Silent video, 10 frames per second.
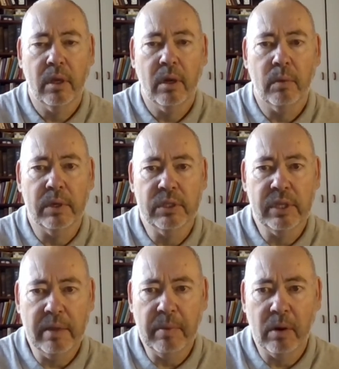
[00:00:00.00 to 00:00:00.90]
When
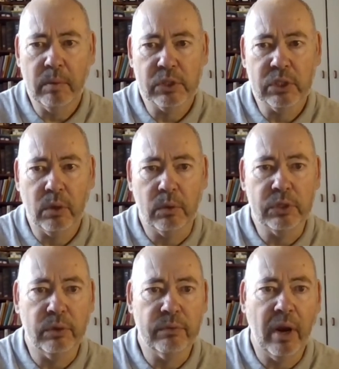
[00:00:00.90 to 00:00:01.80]
Tamar was told,
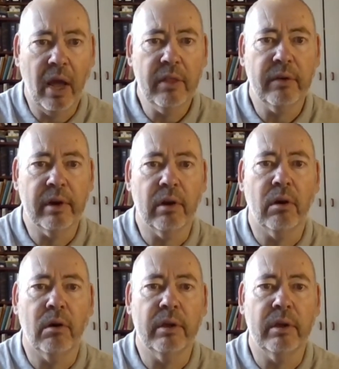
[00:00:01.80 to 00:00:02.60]
your father-in-law